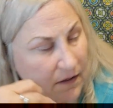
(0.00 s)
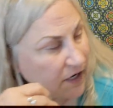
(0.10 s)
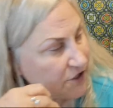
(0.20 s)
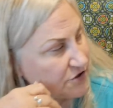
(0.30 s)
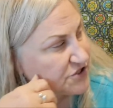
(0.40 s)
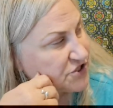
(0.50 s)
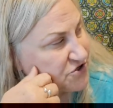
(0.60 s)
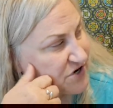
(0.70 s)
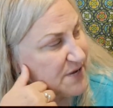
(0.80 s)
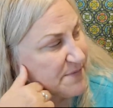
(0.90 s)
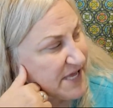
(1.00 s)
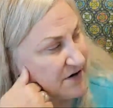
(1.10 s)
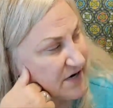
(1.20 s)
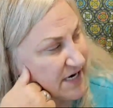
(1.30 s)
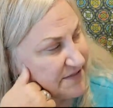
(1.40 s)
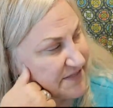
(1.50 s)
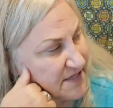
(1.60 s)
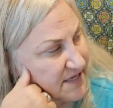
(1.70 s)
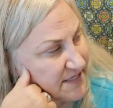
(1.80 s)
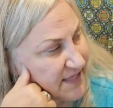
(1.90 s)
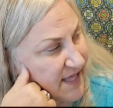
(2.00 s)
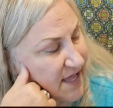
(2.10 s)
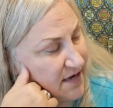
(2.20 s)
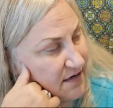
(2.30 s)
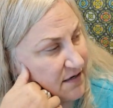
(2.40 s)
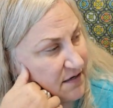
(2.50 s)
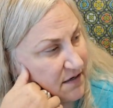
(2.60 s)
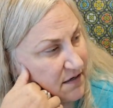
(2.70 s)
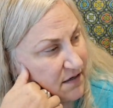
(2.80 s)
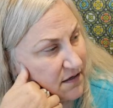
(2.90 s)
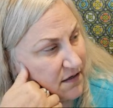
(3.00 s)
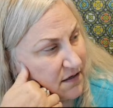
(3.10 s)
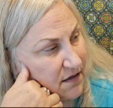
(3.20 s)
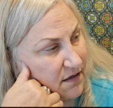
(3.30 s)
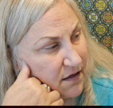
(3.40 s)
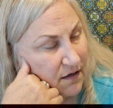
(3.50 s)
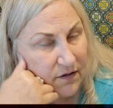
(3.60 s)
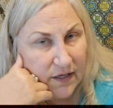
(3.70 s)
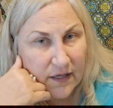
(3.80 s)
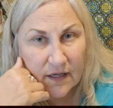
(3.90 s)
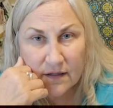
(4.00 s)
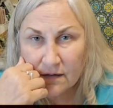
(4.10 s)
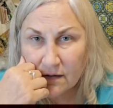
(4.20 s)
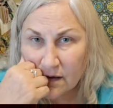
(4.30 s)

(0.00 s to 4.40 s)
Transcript: Are you streaming or anything like that? Okay.